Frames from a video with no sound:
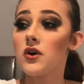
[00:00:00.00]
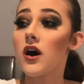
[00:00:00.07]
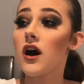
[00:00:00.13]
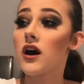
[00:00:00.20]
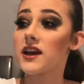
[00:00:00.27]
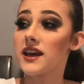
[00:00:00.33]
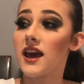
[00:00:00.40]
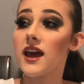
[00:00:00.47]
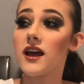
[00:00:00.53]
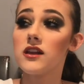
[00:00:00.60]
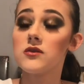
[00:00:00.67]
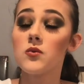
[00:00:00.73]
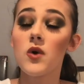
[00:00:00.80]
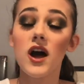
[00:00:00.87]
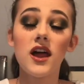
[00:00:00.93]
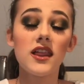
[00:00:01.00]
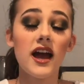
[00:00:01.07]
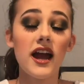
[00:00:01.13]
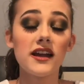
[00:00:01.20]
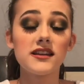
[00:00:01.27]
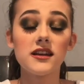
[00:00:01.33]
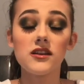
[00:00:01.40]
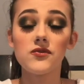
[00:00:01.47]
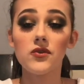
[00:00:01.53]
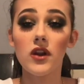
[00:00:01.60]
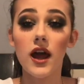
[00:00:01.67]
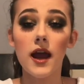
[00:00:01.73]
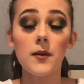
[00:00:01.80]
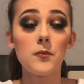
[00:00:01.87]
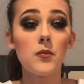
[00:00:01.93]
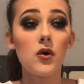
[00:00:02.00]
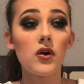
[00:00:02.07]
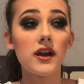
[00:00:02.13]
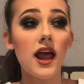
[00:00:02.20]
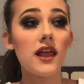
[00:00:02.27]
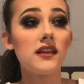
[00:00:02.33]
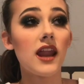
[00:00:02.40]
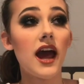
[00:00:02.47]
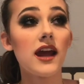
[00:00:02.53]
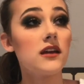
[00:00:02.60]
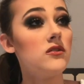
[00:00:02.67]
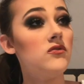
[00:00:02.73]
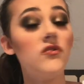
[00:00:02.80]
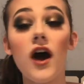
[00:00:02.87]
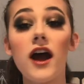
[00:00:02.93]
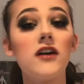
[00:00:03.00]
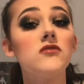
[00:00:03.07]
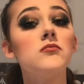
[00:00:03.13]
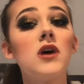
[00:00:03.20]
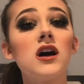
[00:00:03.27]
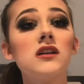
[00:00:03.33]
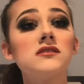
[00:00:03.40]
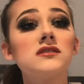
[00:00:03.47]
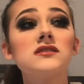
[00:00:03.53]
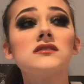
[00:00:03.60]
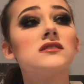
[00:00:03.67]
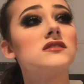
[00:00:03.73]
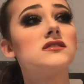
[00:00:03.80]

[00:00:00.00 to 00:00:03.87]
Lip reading: again what I did for like more than like 5 months.